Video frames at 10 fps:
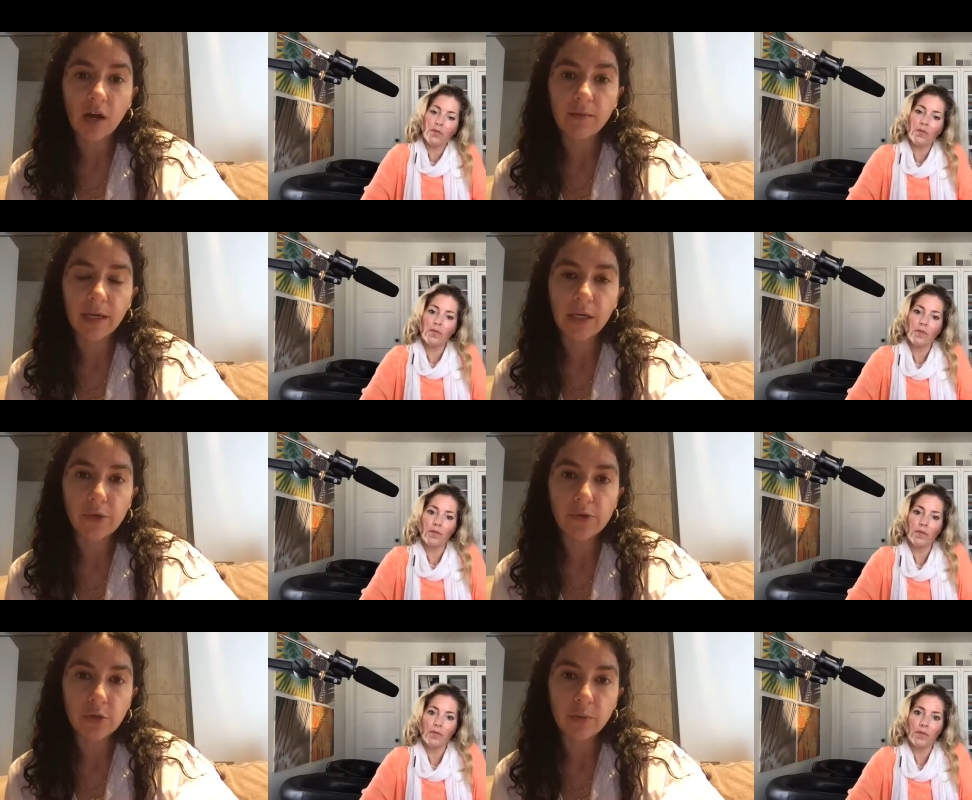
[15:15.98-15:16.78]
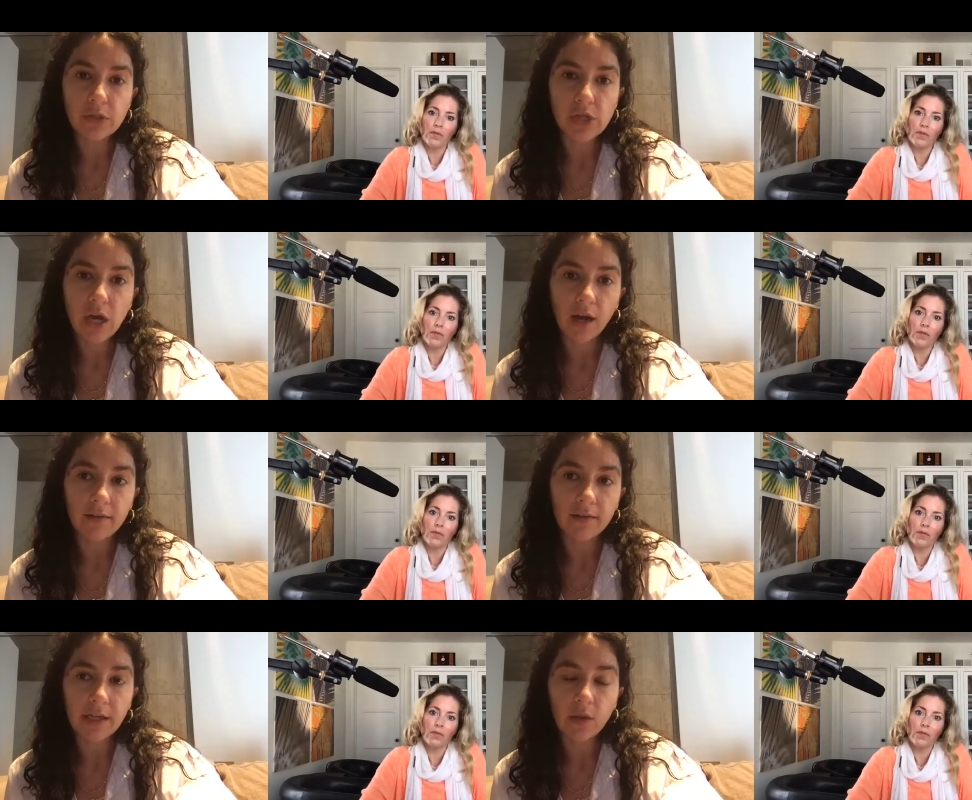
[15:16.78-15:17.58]
Speaker 1: big YouTubers on, like
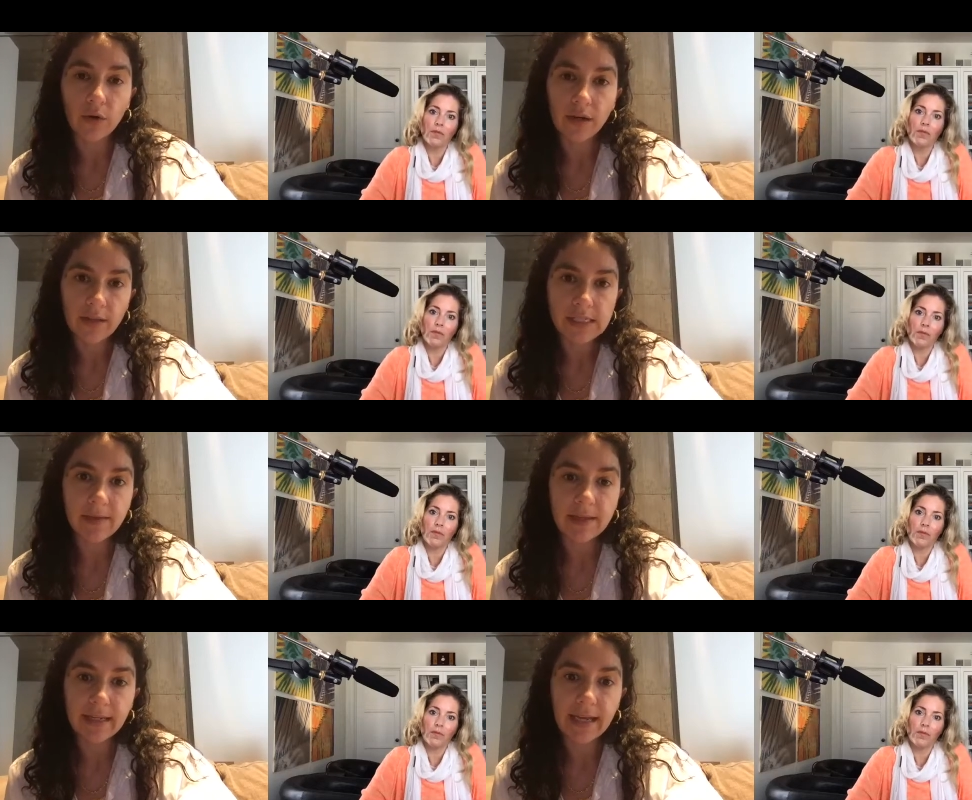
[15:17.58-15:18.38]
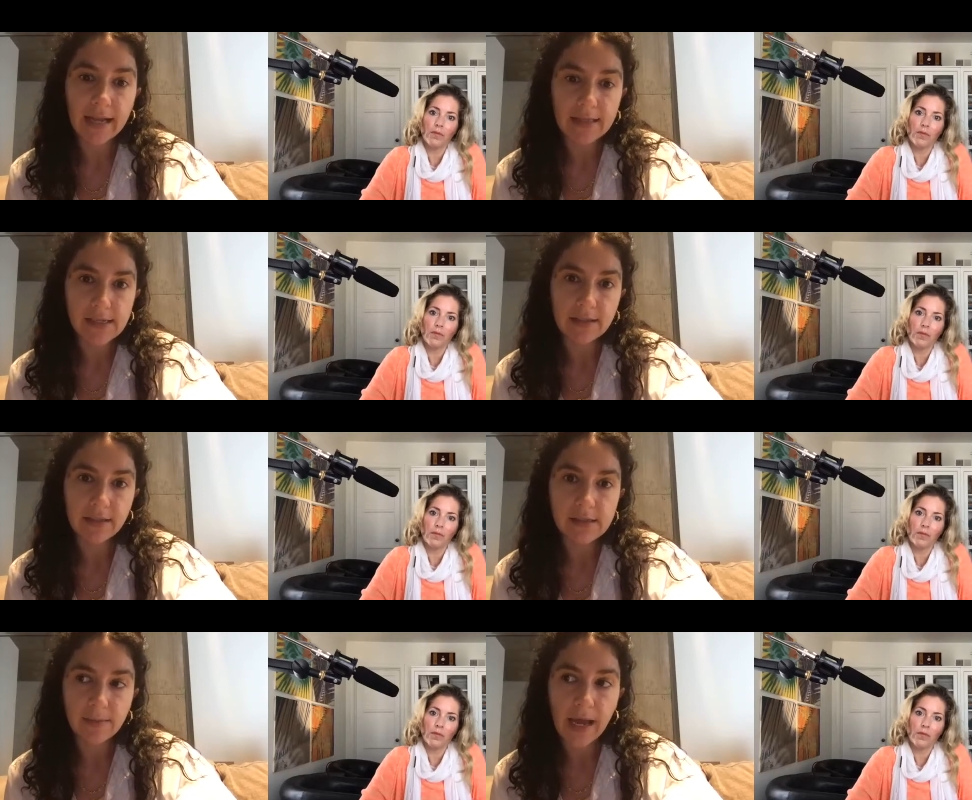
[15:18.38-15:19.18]
Lauren Elizabeth and Kenzie
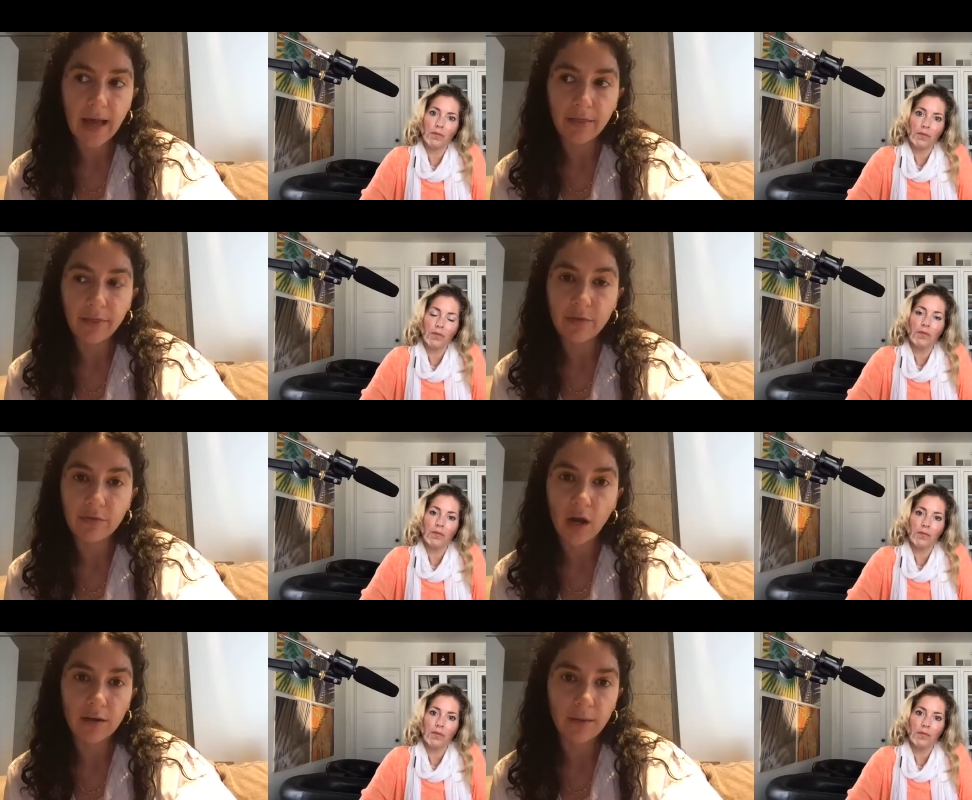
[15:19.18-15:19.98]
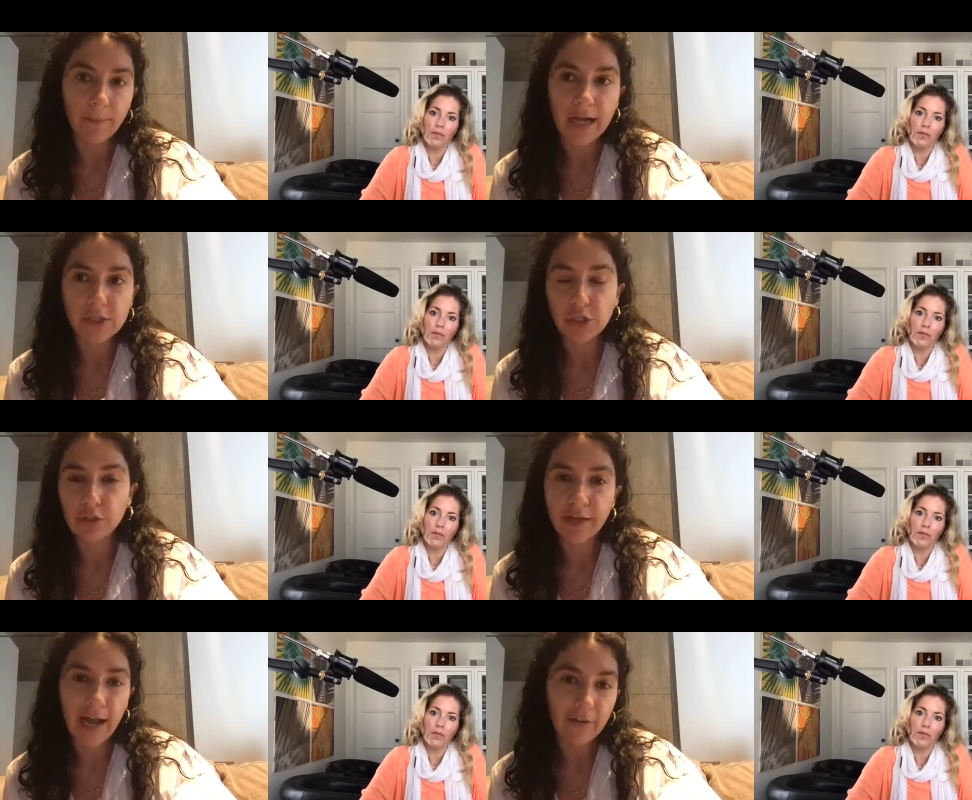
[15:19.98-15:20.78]
Elizabeth. We've gotten Bachelor
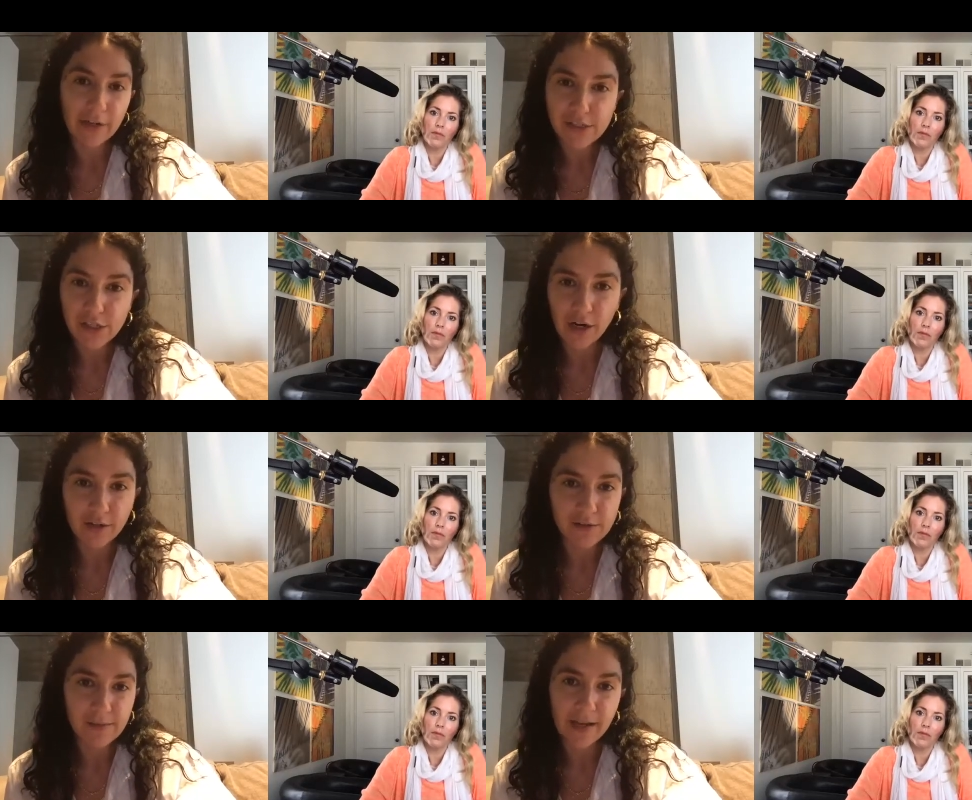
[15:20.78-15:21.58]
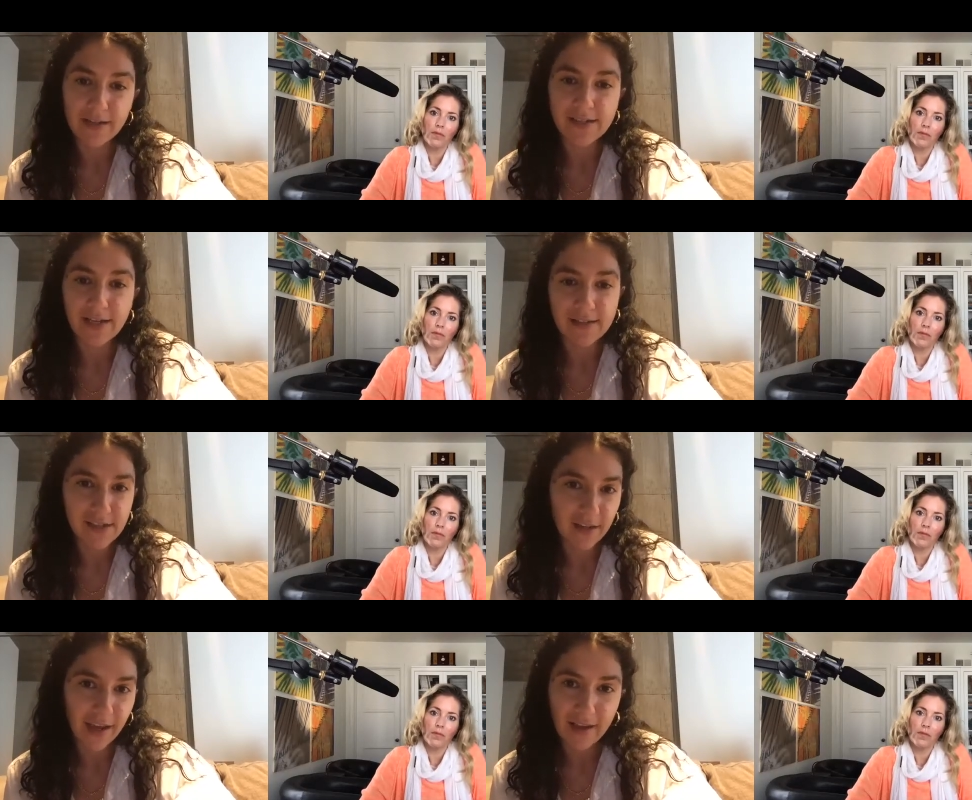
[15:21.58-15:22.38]
reality stars, Amanda Stanton,
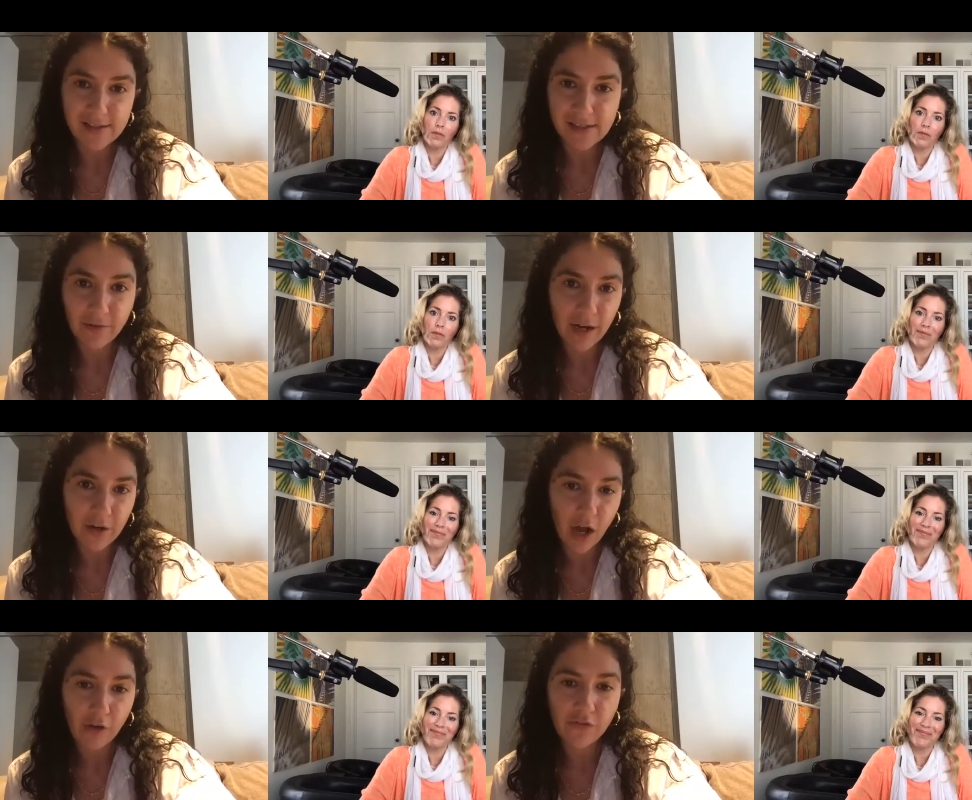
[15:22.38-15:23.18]
Cassie Randolph.